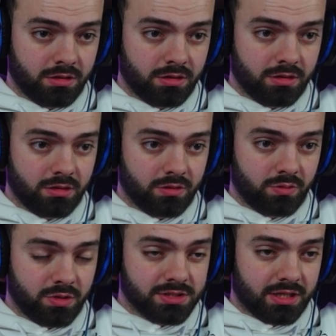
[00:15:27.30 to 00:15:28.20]
Let's just
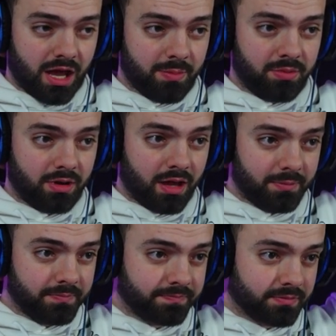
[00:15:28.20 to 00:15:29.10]
What's going to happen way? now?
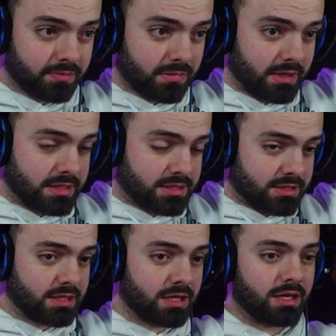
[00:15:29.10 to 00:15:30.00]
We should is, let the
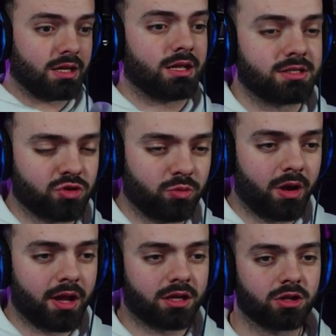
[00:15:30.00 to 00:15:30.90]
heroes know is All
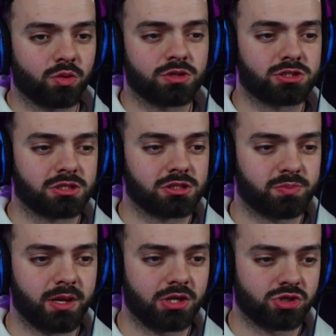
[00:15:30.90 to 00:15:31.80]
Might going to do a
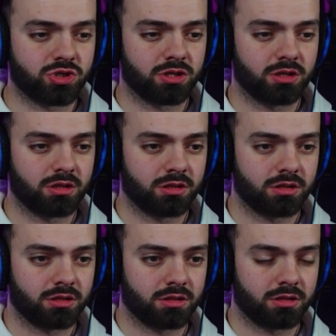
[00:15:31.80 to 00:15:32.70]
speech?
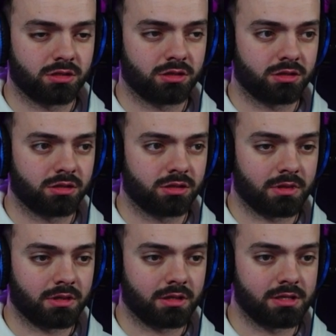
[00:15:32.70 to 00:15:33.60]
Good idea.
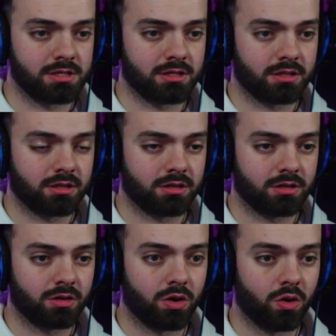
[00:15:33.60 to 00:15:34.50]
No.
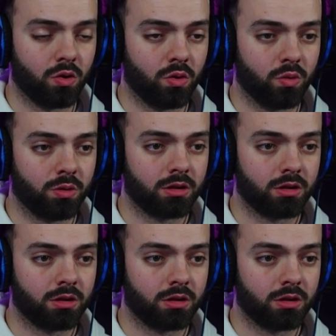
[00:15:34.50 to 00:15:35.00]
Oh.